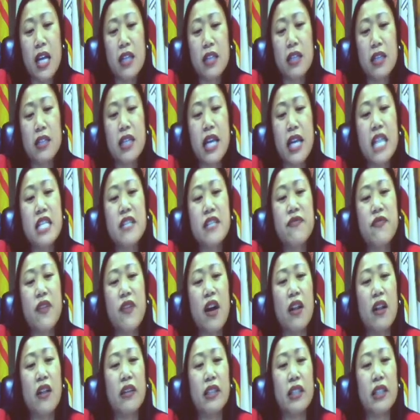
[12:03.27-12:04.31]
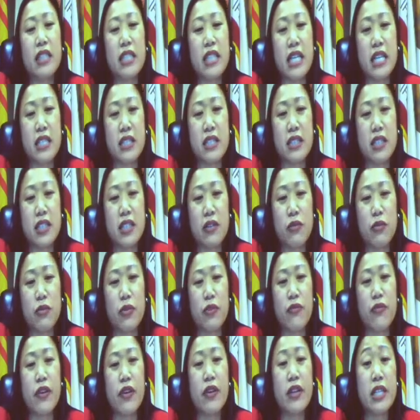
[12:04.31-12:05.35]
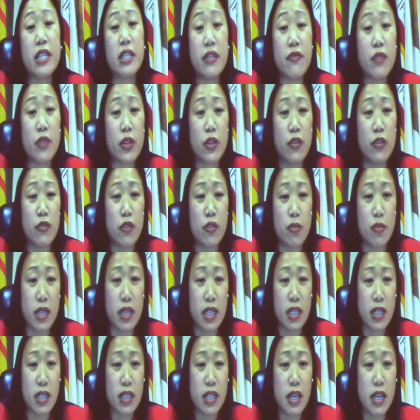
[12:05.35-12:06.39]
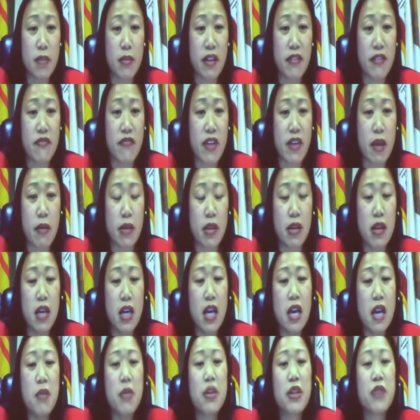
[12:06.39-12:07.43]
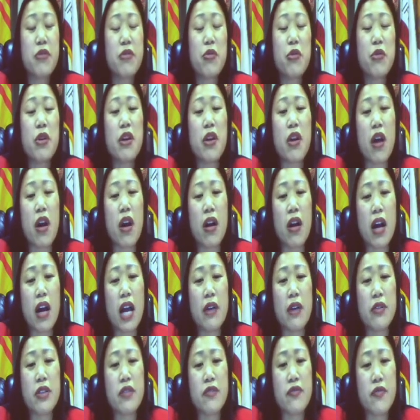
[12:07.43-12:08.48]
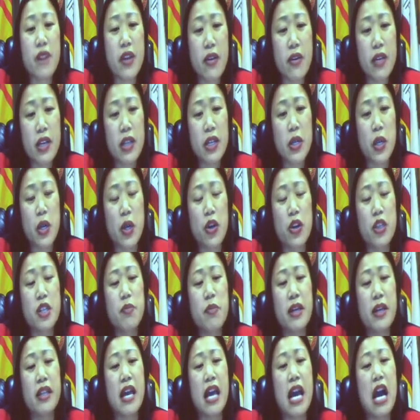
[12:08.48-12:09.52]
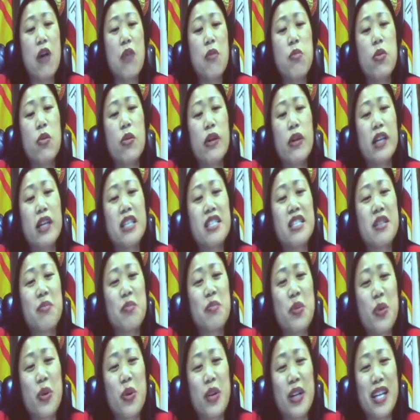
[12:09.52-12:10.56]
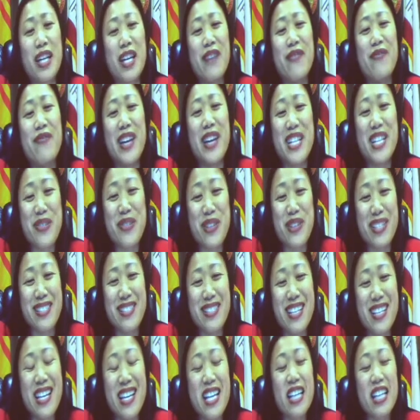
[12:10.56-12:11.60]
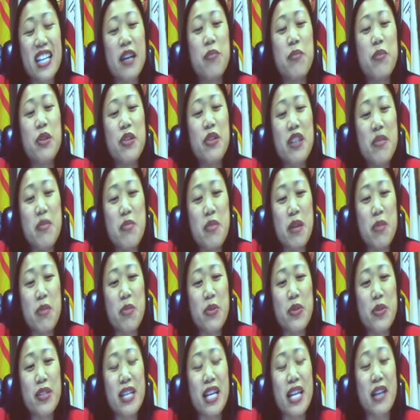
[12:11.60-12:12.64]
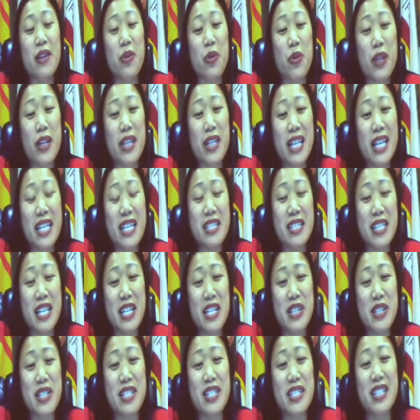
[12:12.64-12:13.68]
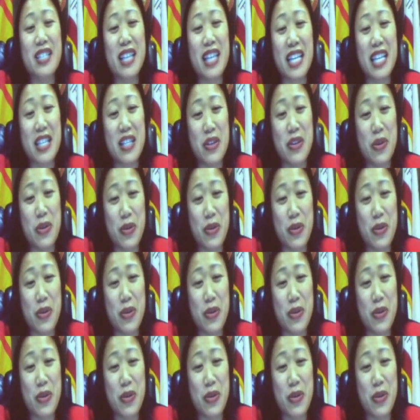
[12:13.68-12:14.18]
The days following this incident were very difficult for me, my family. But through it all, I was very encouraged by the outpouring support of veterans, community members, and organizations like